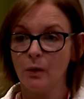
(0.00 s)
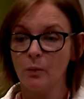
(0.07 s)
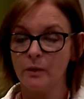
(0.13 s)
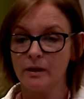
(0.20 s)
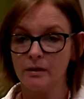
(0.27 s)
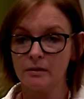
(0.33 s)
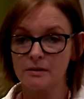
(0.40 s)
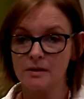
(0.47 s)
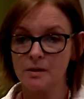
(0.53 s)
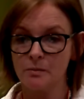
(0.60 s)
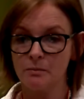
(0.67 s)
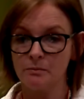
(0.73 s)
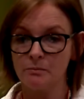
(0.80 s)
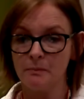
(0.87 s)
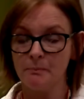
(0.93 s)
We got
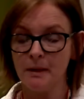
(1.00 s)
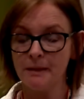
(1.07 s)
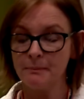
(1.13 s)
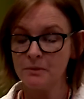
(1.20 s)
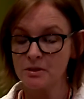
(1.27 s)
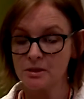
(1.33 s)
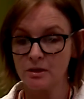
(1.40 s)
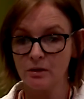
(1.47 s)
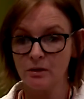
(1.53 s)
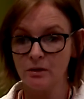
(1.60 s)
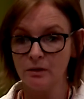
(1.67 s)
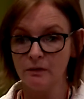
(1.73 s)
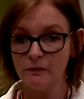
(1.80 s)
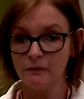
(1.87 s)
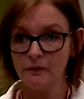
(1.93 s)
some members
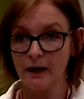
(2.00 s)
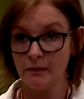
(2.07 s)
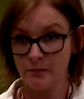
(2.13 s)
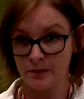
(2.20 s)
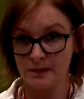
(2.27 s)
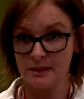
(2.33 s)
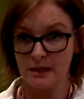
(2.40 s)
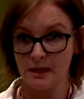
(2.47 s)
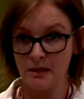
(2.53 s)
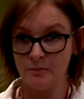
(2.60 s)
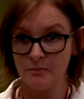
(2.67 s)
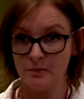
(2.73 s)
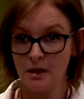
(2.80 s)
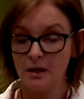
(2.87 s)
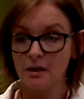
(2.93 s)
of our
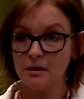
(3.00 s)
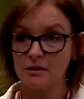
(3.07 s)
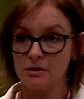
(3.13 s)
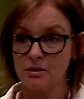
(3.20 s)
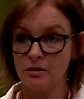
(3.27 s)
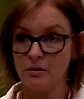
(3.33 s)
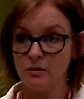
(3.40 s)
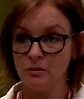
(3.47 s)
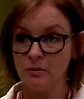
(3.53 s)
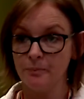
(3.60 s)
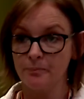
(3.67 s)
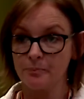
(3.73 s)
team to